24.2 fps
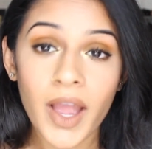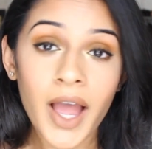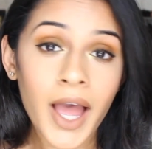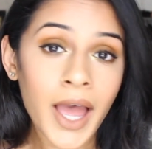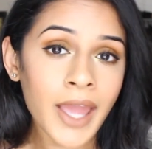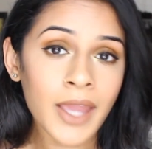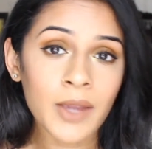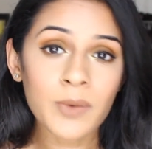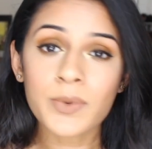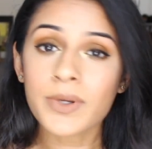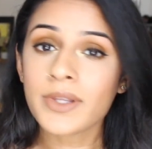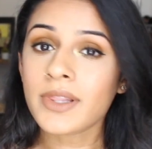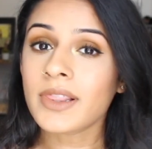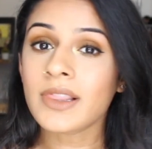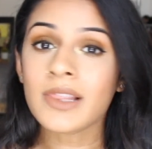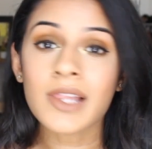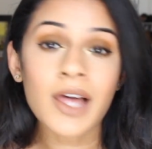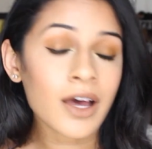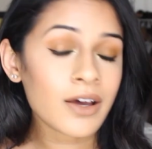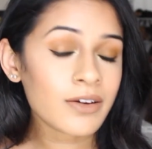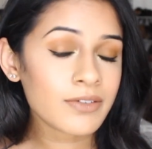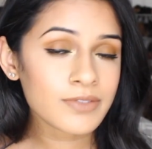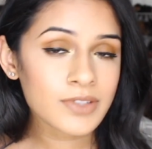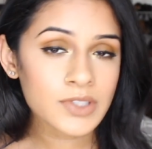I would
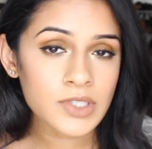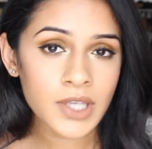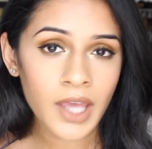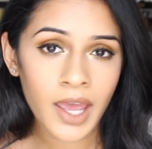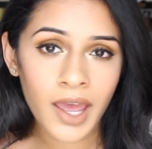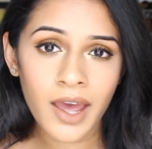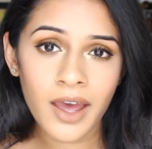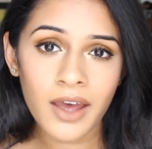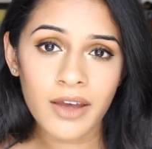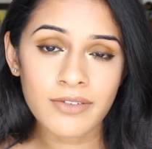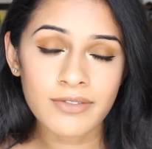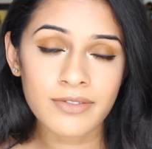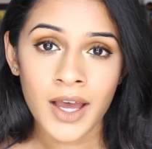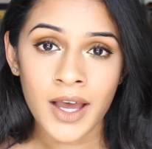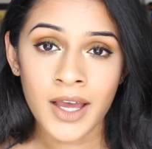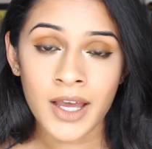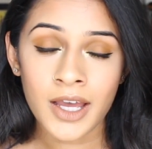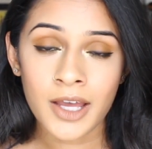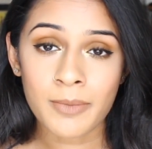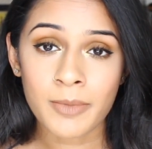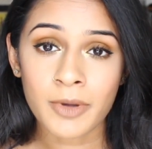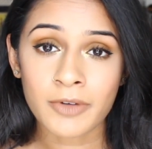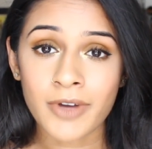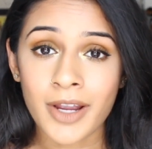love to have
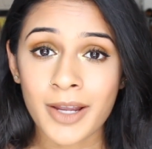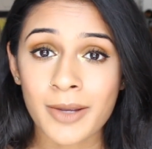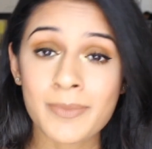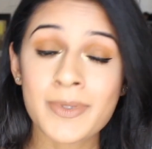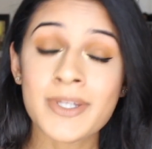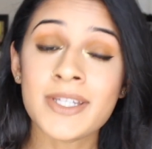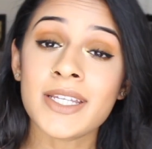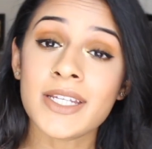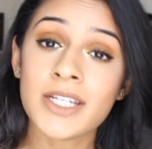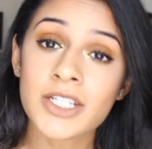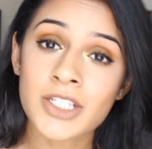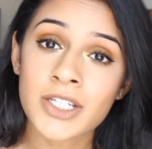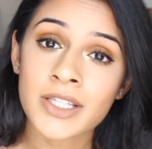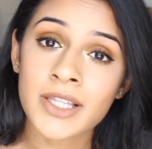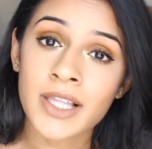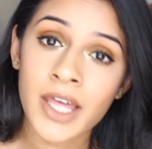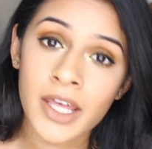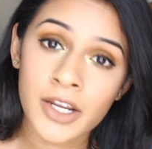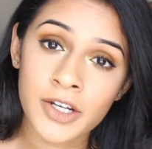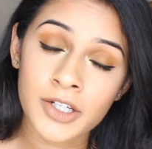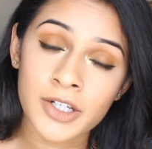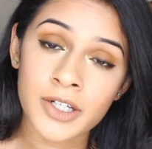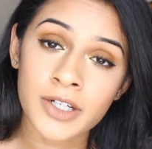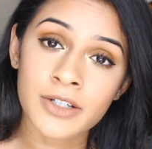a recommendation
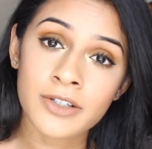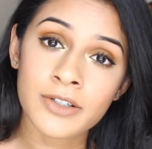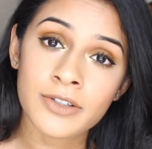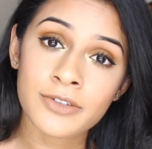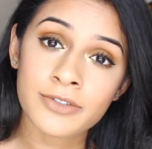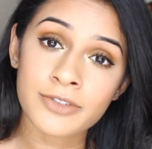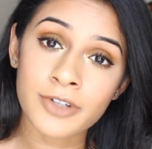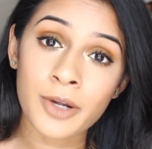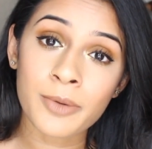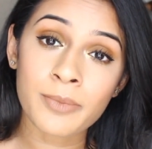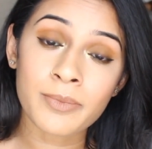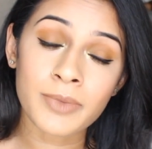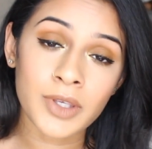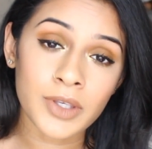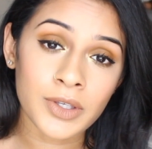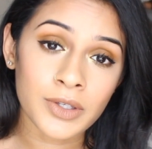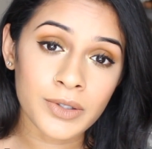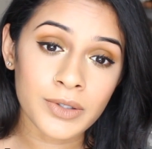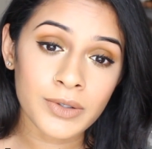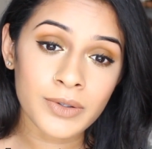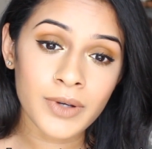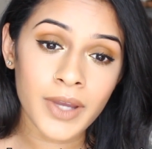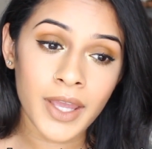letter from you,